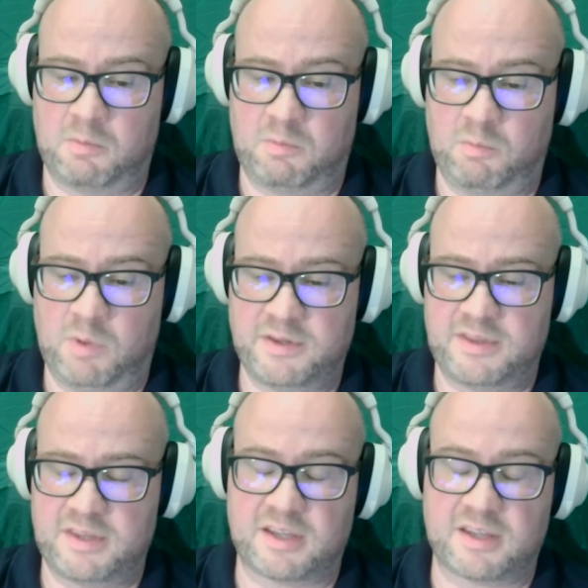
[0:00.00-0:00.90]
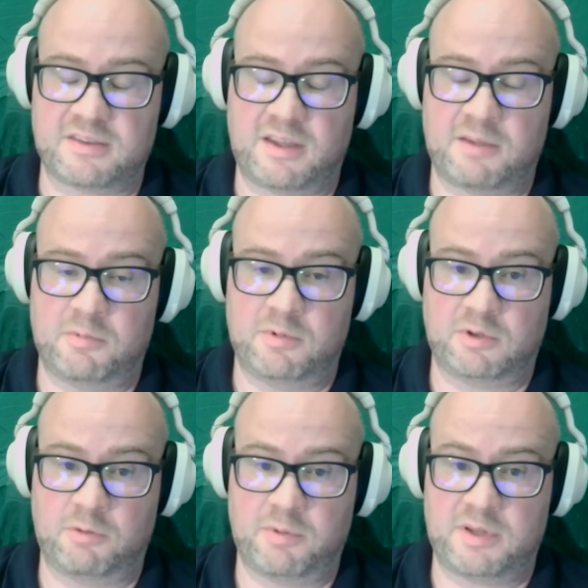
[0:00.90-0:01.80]
one of the tickets and we'll
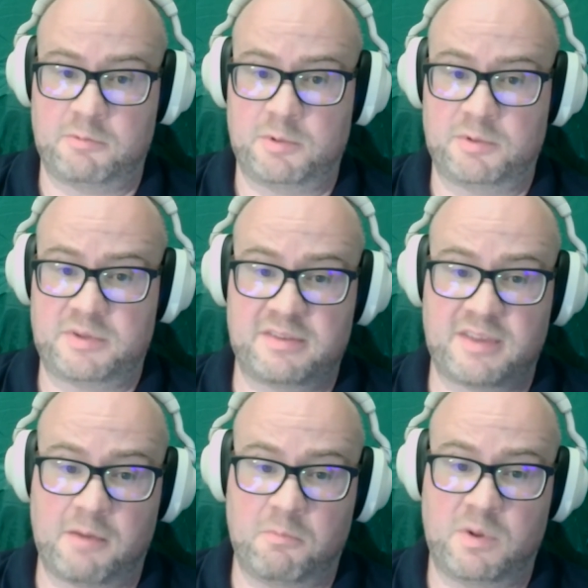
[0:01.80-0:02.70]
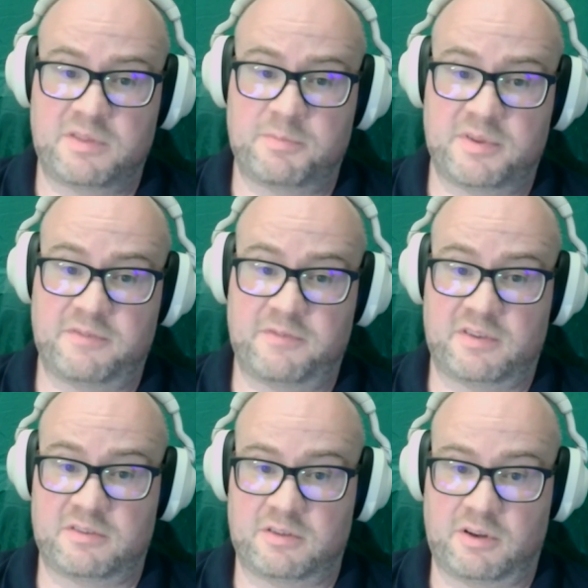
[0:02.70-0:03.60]
go in and we will test that one specific
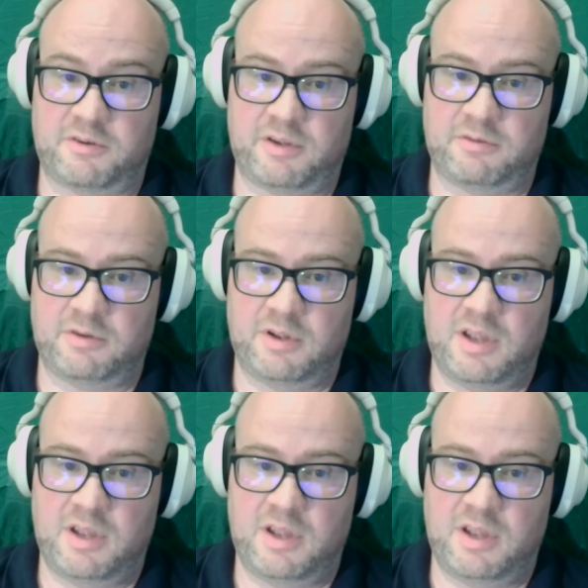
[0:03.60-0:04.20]
scenario